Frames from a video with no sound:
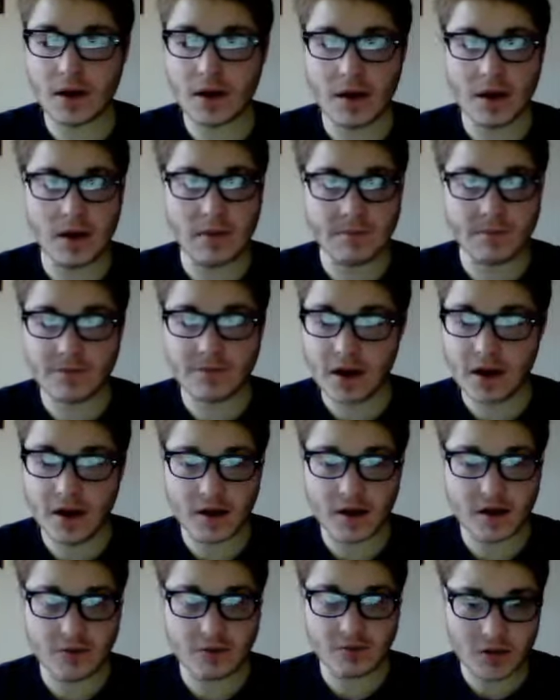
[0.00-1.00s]
I'm
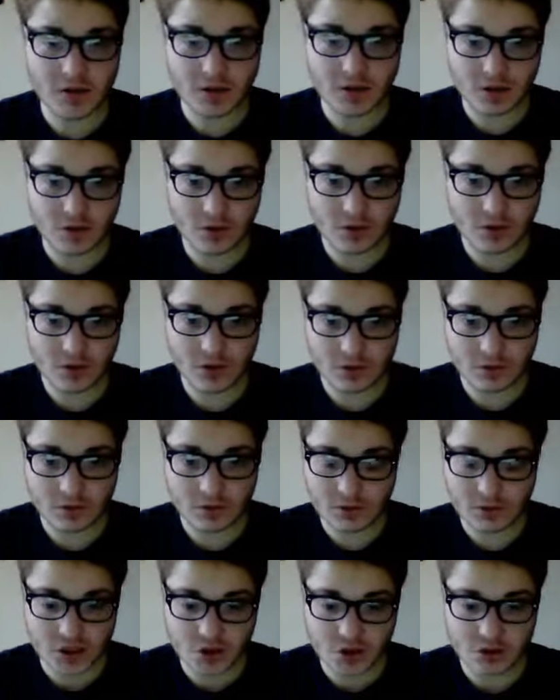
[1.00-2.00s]
fine with your
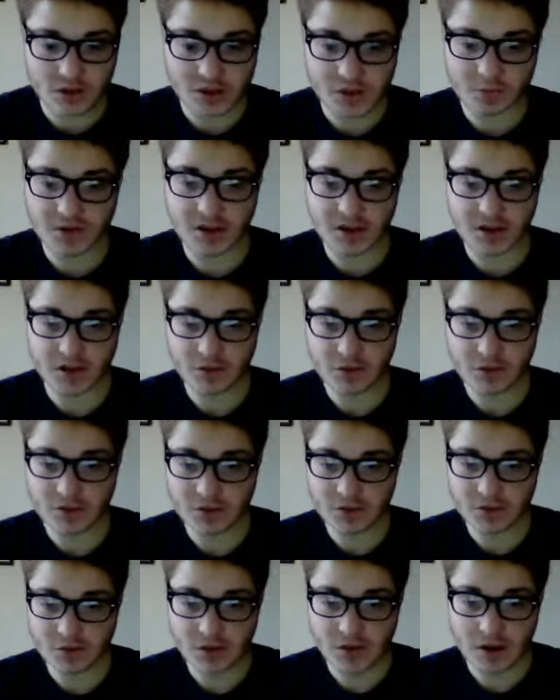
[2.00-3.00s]
source
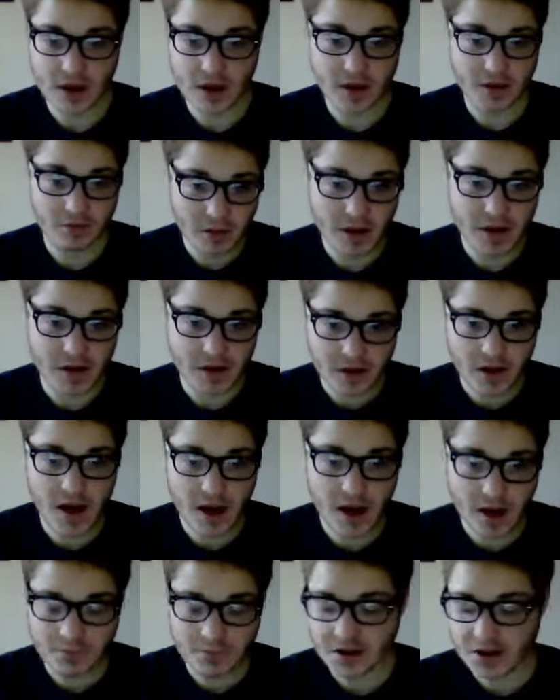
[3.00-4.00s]
material. I like
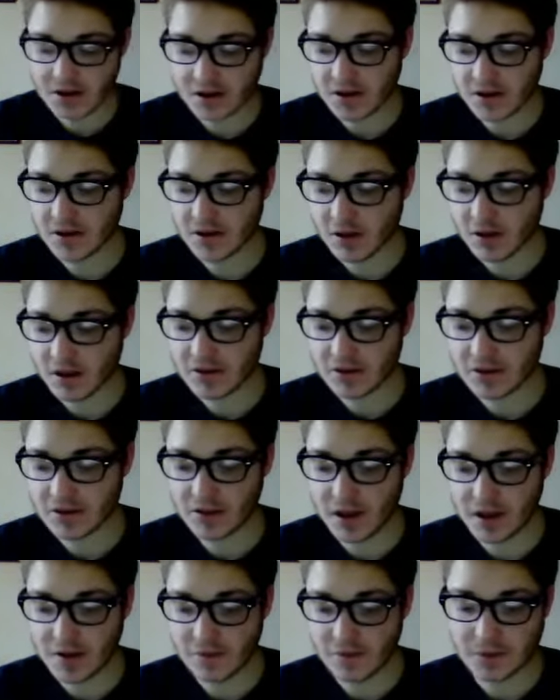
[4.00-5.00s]
comedy. I like to
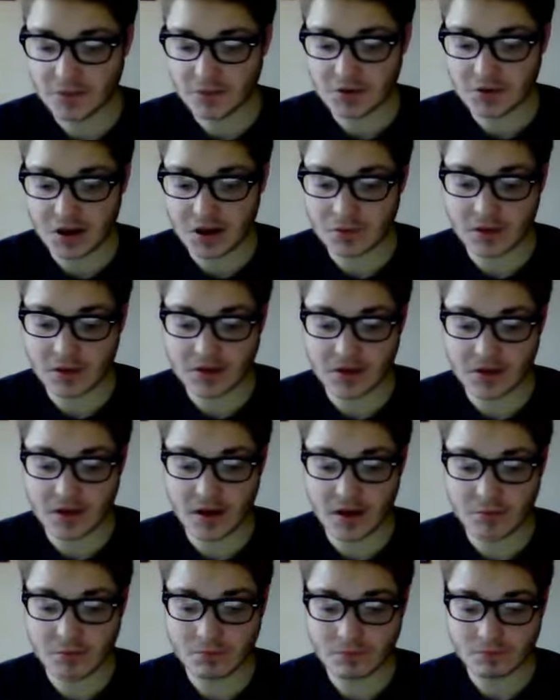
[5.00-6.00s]
laugh from time to
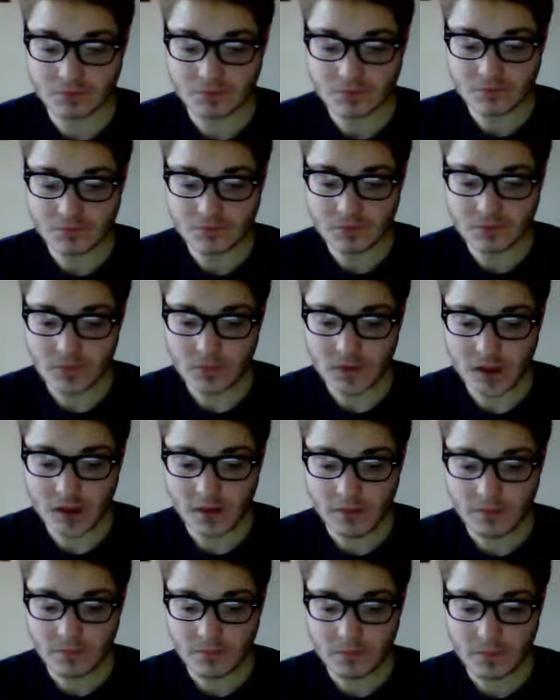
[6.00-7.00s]
time.
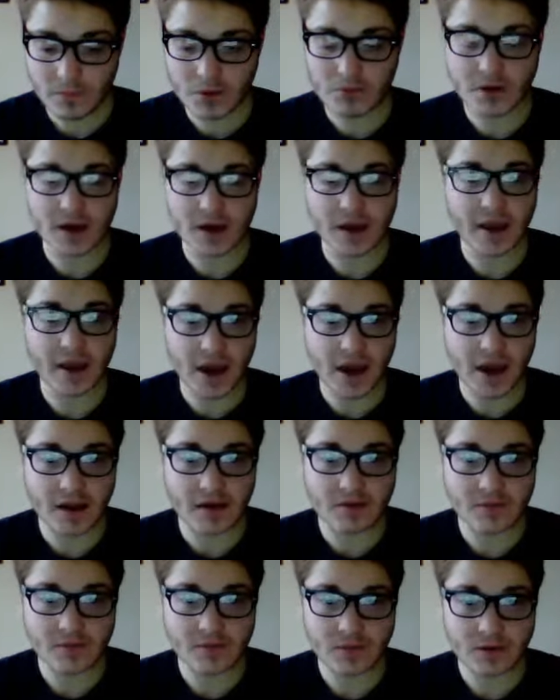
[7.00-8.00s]
But what I
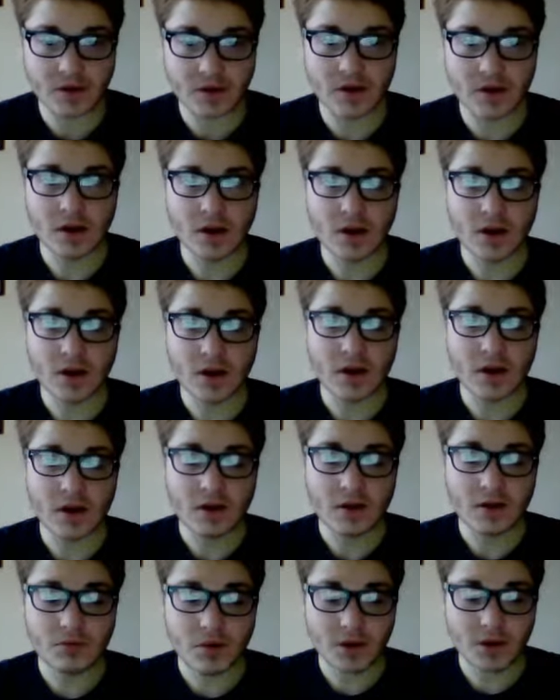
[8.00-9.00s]
hate
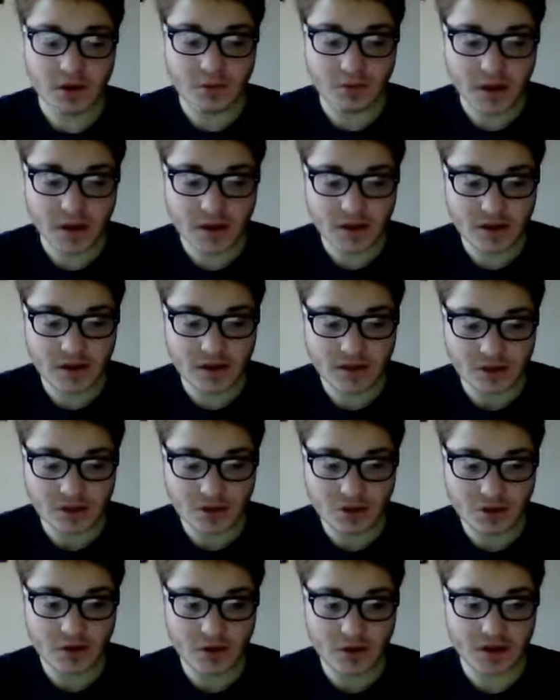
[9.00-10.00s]
when comedians
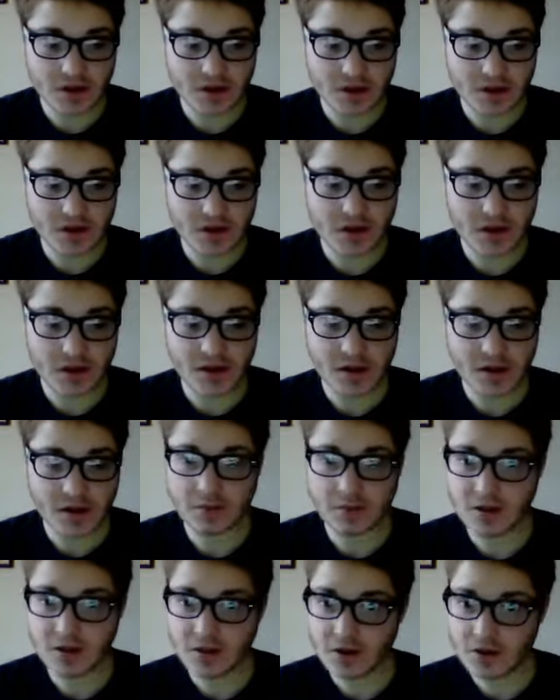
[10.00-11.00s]
do this, and I'm
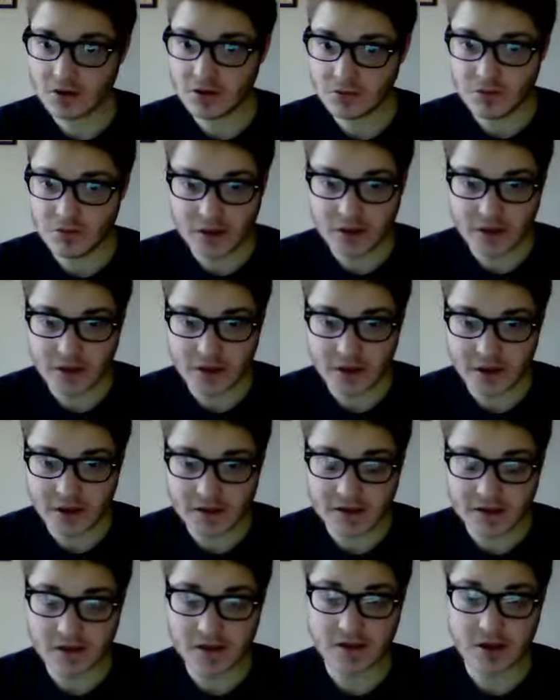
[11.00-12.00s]
not the only one that
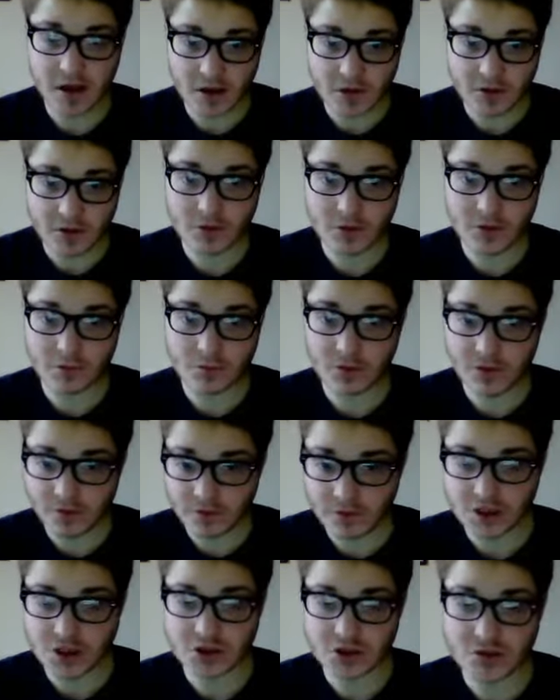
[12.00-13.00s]
hates it, other
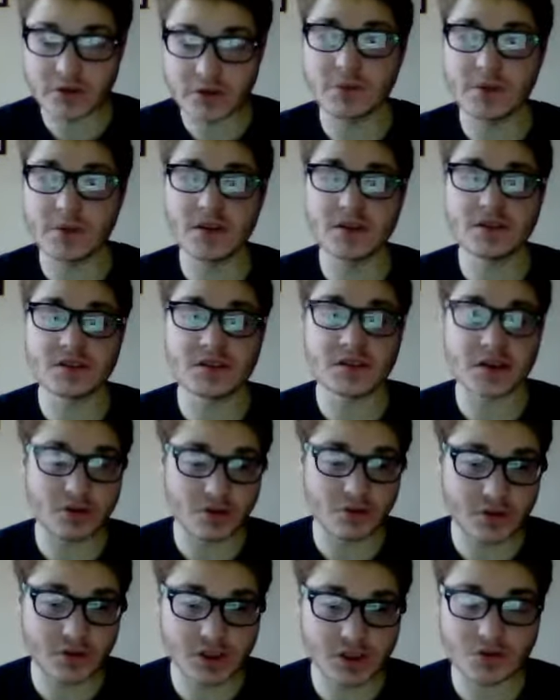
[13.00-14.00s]
professional comedians like
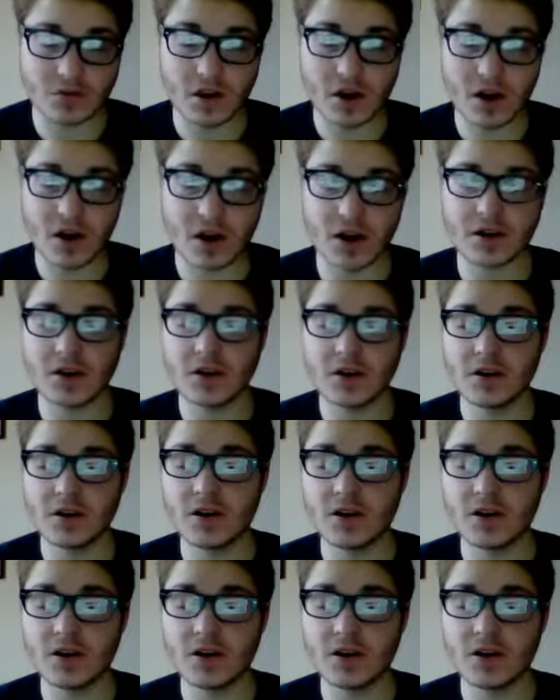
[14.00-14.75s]
Chris Rock